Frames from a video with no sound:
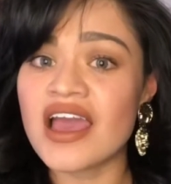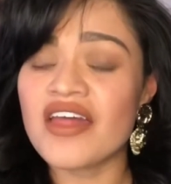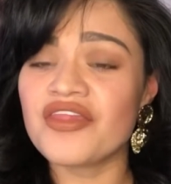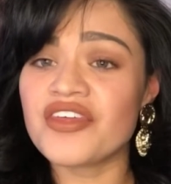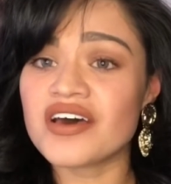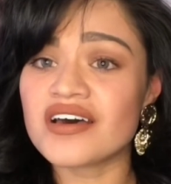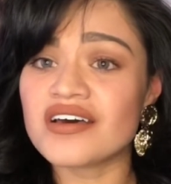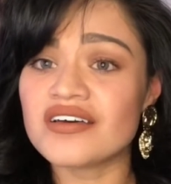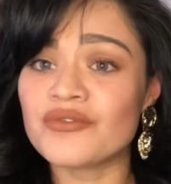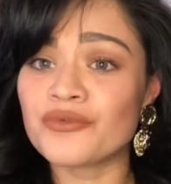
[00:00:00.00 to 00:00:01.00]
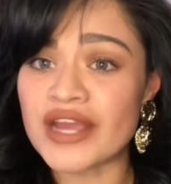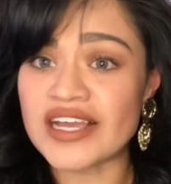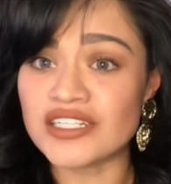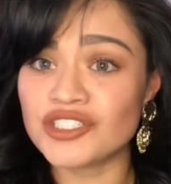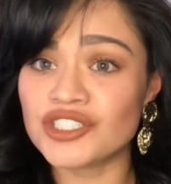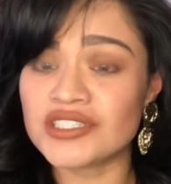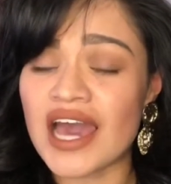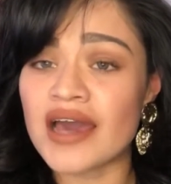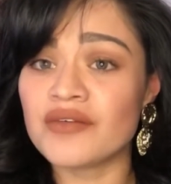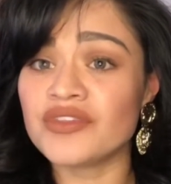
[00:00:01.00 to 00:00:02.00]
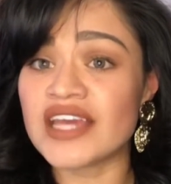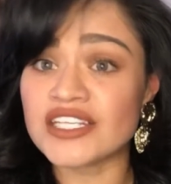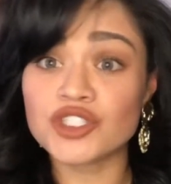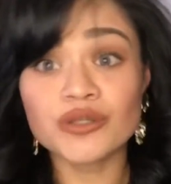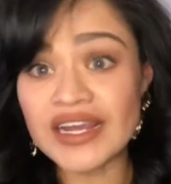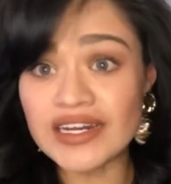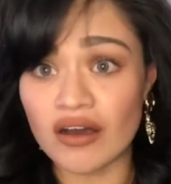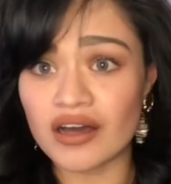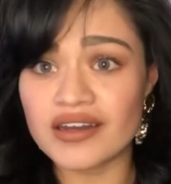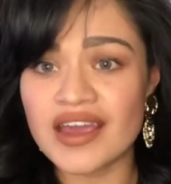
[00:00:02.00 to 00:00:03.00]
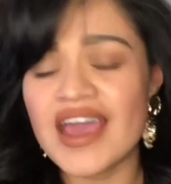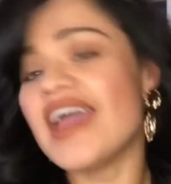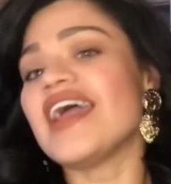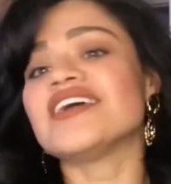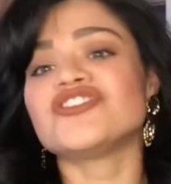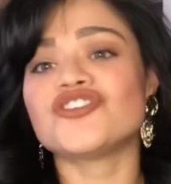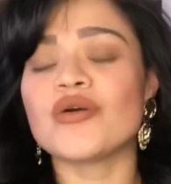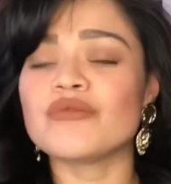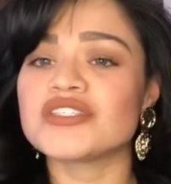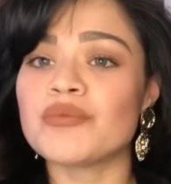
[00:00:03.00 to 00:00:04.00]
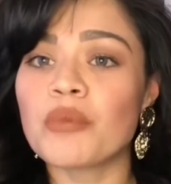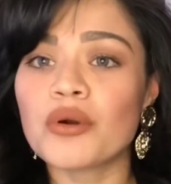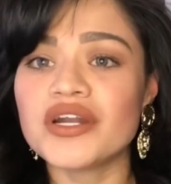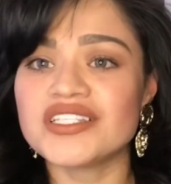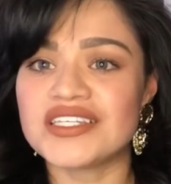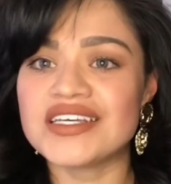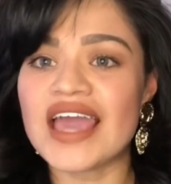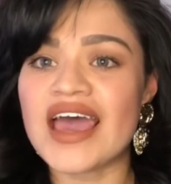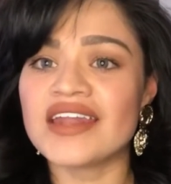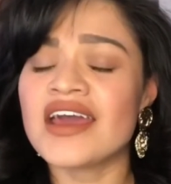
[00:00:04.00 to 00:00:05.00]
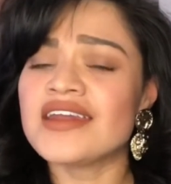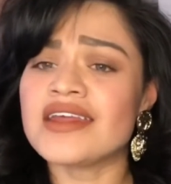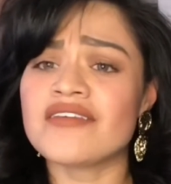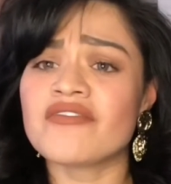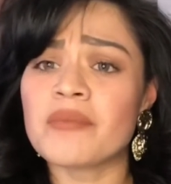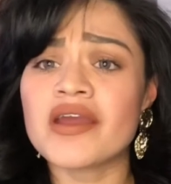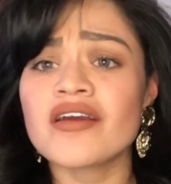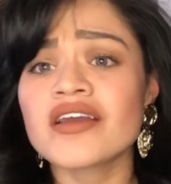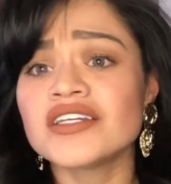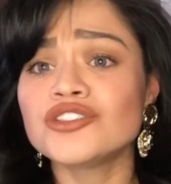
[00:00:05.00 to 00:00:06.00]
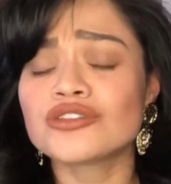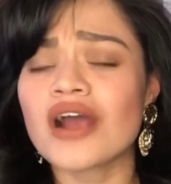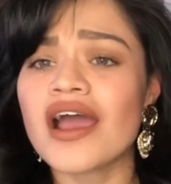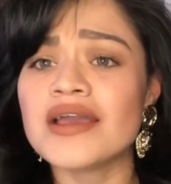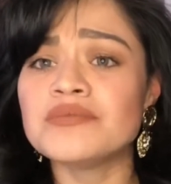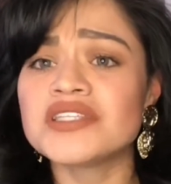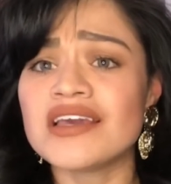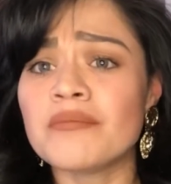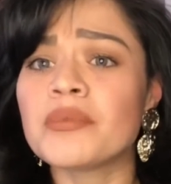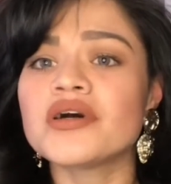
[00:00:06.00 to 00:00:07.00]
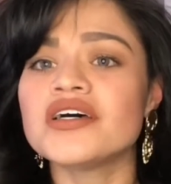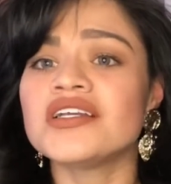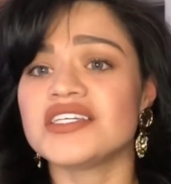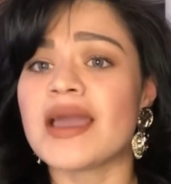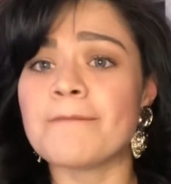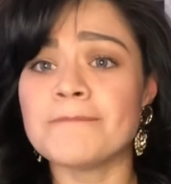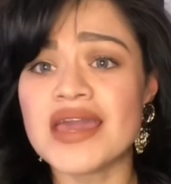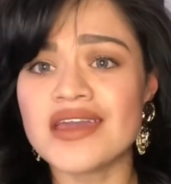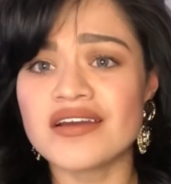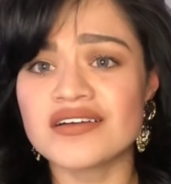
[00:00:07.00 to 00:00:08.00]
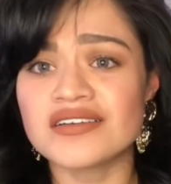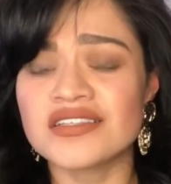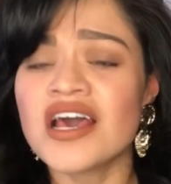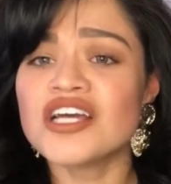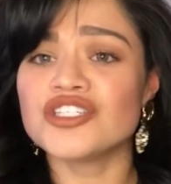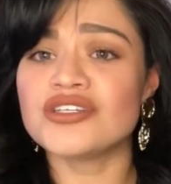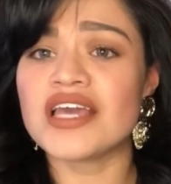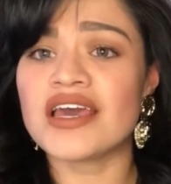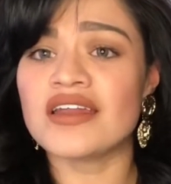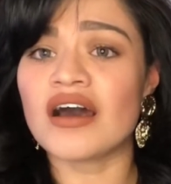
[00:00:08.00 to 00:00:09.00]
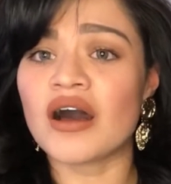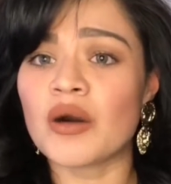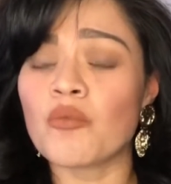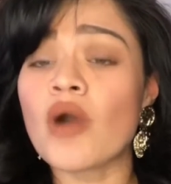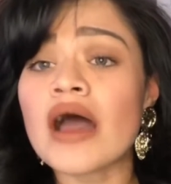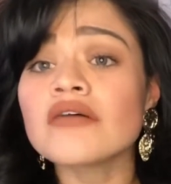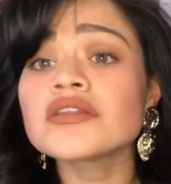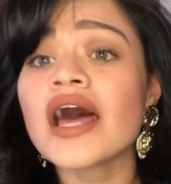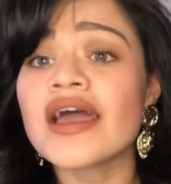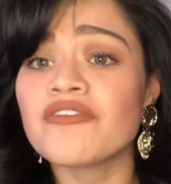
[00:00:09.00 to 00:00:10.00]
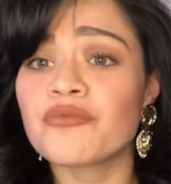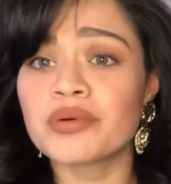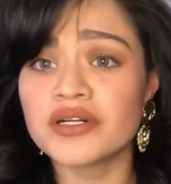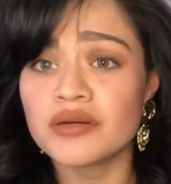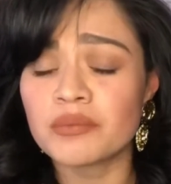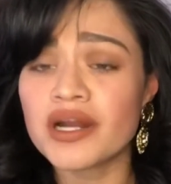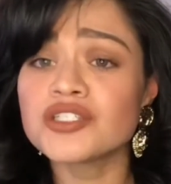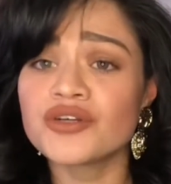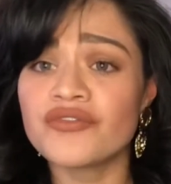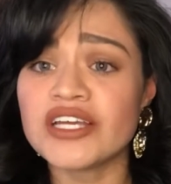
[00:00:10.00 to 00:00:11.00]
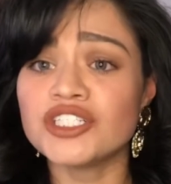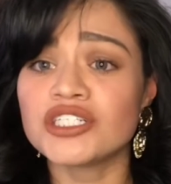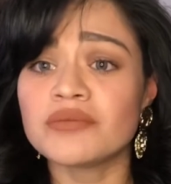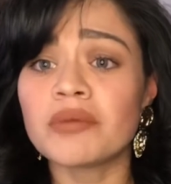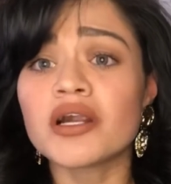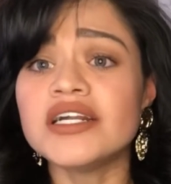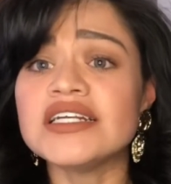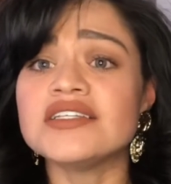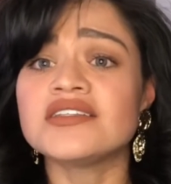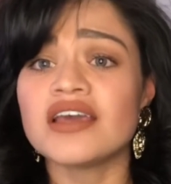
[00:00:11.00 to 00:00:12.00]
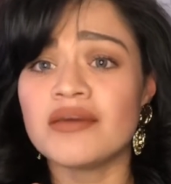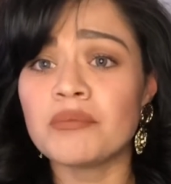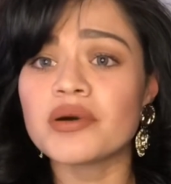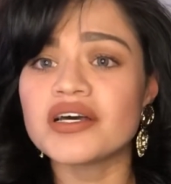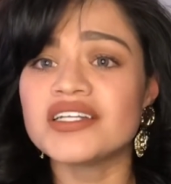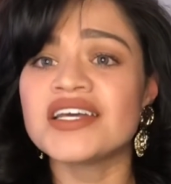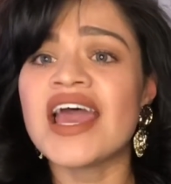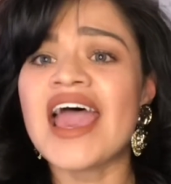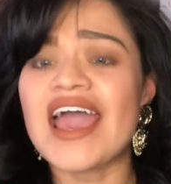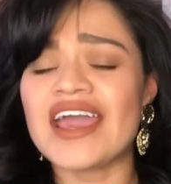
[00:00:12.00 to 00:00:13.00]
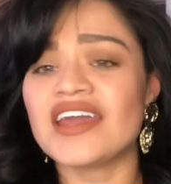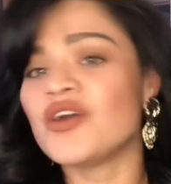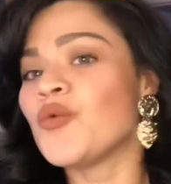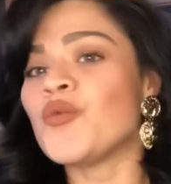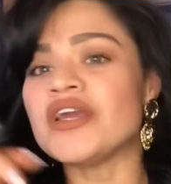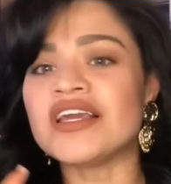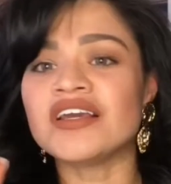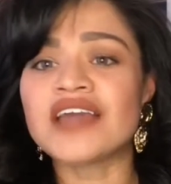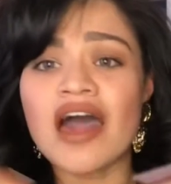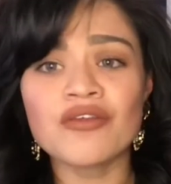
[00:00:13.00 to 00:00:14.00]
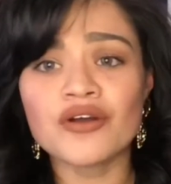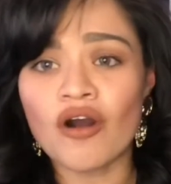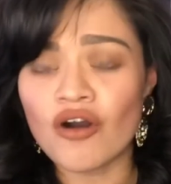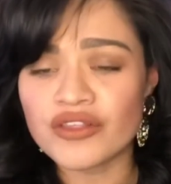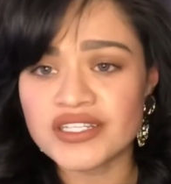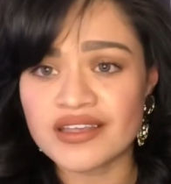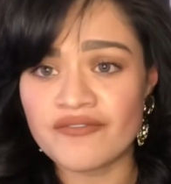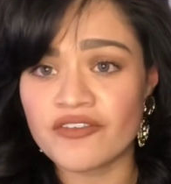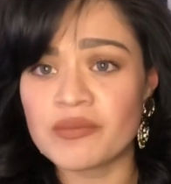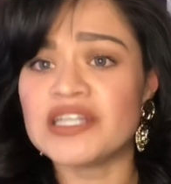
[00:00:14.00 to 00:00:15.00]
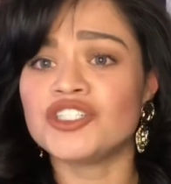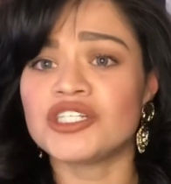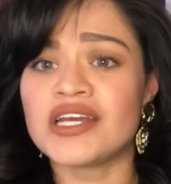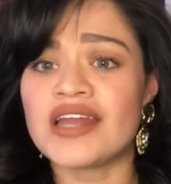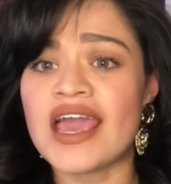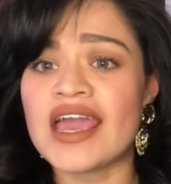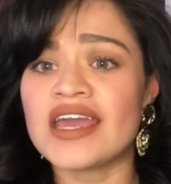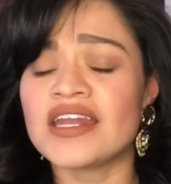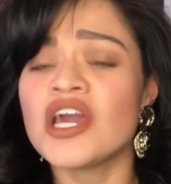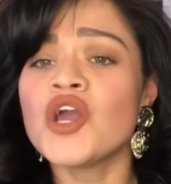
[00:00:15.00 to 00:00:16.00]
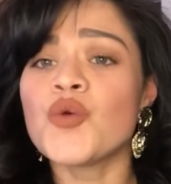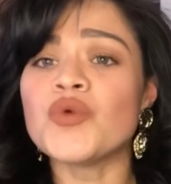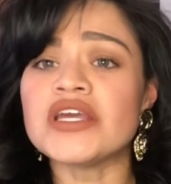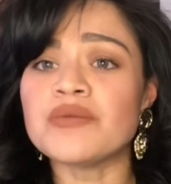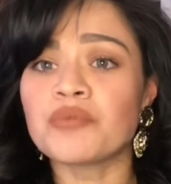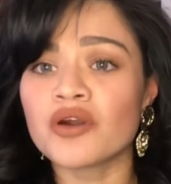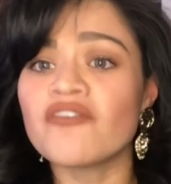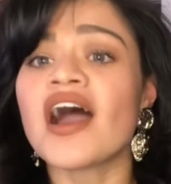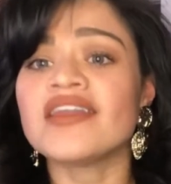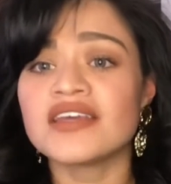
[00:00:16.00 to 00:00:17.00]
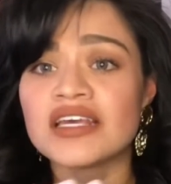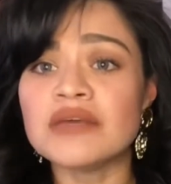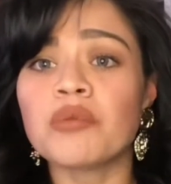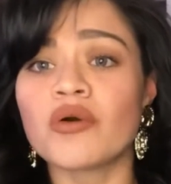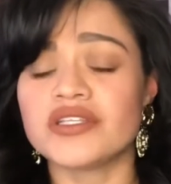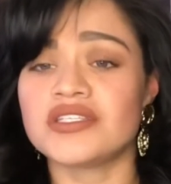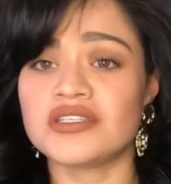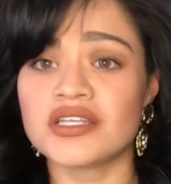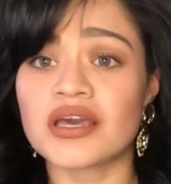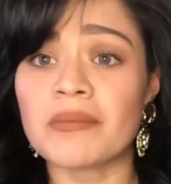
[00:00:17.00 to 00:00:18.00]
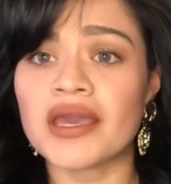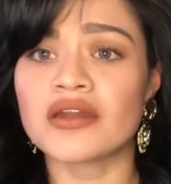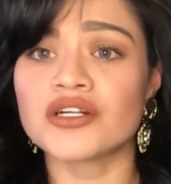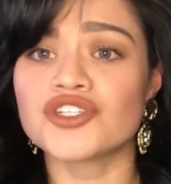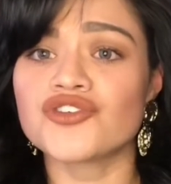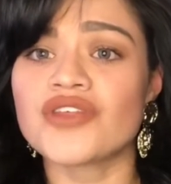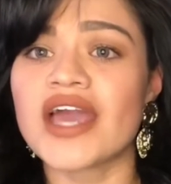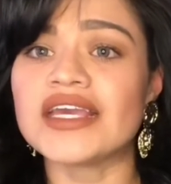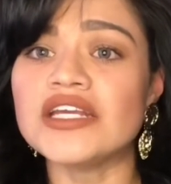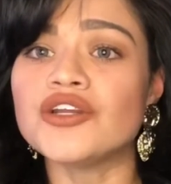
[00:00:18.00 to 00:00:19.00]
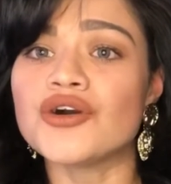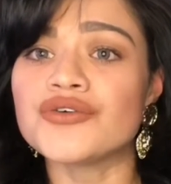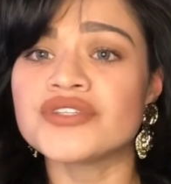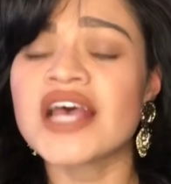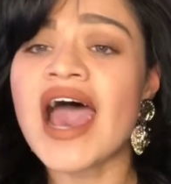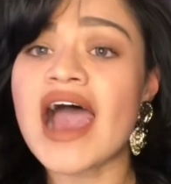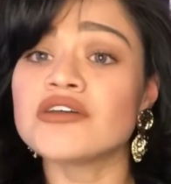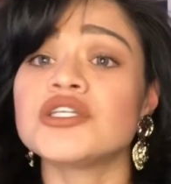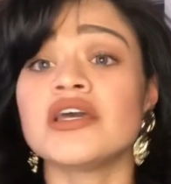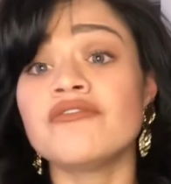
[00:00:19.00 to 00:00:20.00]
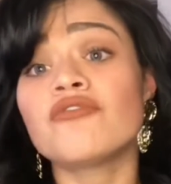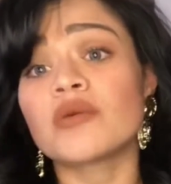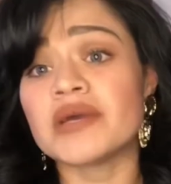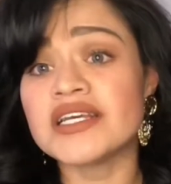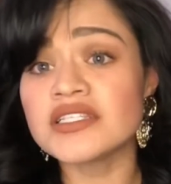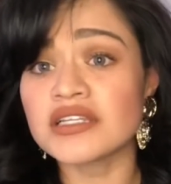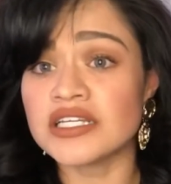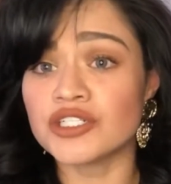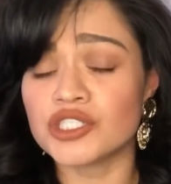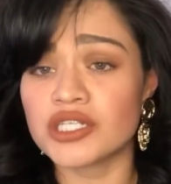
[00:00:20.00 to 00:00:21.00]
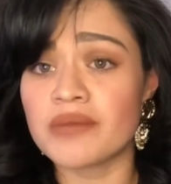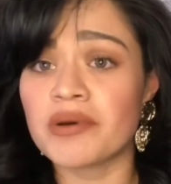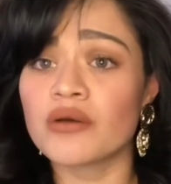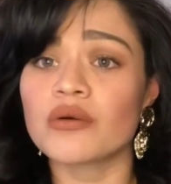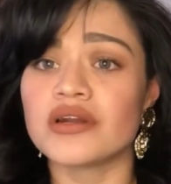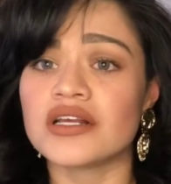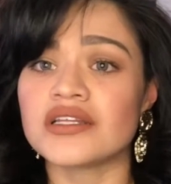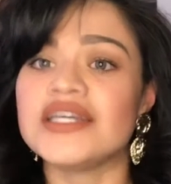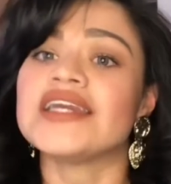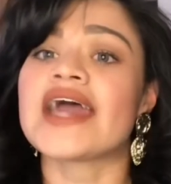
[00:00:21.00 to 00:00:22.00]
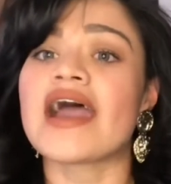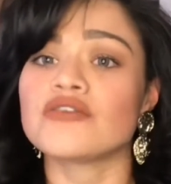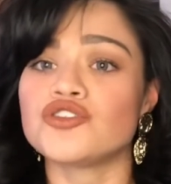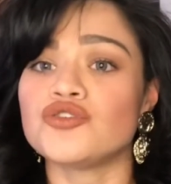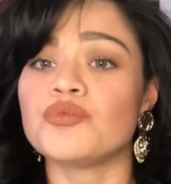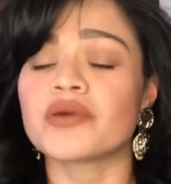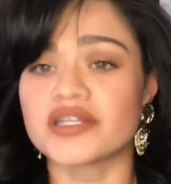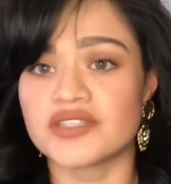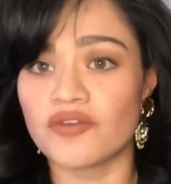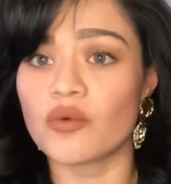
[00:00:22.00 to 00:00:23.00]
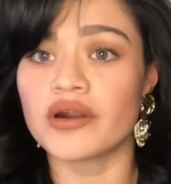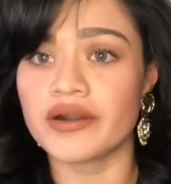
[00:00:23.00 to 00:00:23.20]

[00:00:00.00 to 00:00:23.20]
the range that they train on. And so it was important to get Native American tribes input, get mayors, to get wildlife preservation parties input, and we gather all this information and we provide the key points to the commander so that he knows how to inform his leadership accordingly and how to press forward.